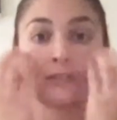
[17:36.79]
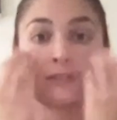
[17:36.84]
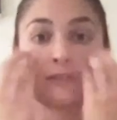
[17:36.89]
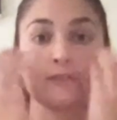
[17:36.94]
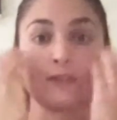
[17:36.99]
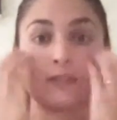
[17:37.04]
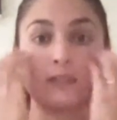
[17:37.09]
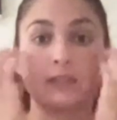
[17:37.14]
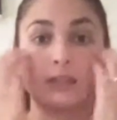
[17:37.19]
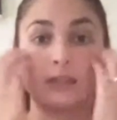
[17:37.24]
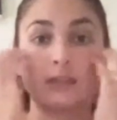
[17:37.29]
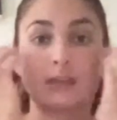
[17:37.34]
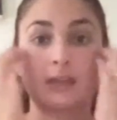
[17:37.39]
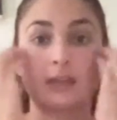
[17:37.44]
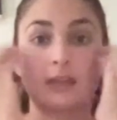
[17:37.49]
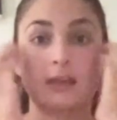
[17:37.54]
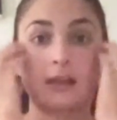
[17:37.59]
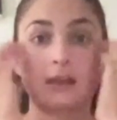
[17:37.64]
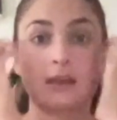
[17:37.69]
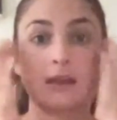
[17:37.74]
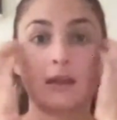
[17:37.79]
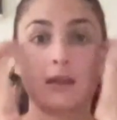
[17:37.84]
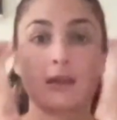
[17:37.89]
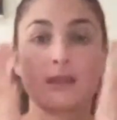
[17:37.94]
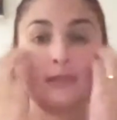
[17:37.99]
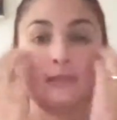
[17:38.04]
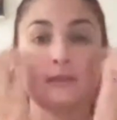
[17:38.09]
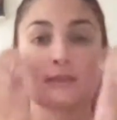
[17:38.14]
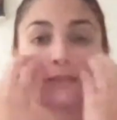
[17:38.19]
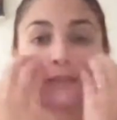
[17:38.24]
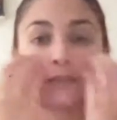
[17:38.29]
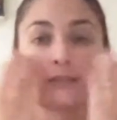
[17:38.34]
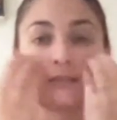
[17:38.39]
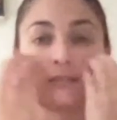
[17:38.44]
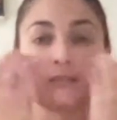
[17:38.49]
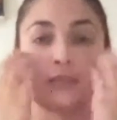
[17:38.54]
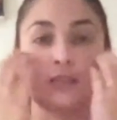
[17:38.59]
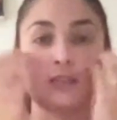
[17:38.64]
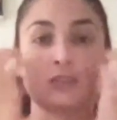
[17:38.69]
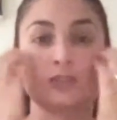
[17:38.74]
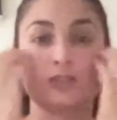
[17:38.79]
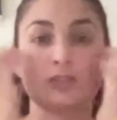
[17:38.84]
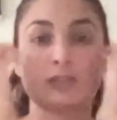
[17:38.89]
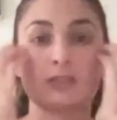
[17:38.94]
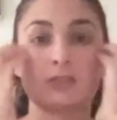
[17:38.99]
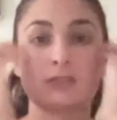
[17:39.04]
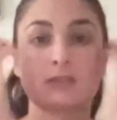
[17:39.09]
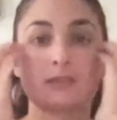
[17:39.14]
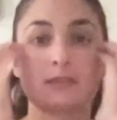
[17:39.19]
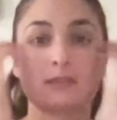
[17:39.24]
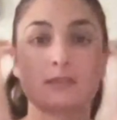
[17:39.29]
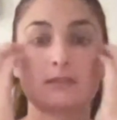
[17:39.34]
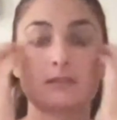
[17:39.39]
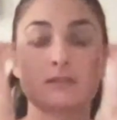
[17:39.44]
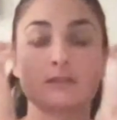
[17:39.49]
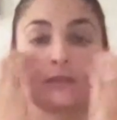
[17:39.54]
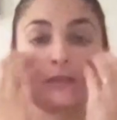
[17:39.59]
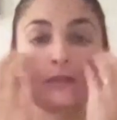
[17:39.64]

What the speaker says: feeling the sensations.